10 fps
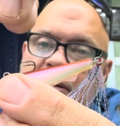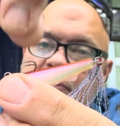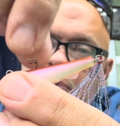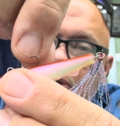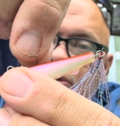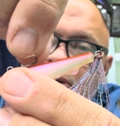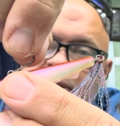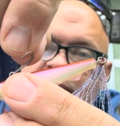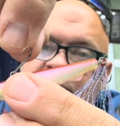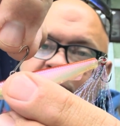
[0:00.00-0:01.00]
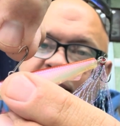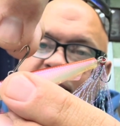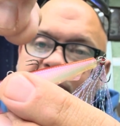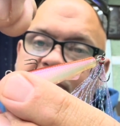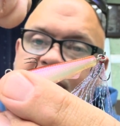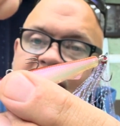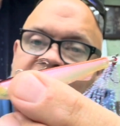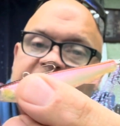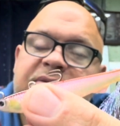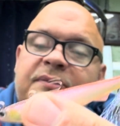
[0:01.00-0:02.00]
Pretty strong little magnet.
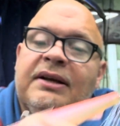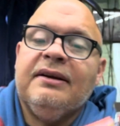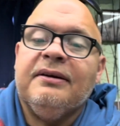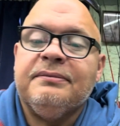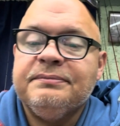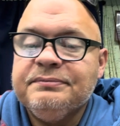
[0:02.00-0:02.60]
Clips it right down.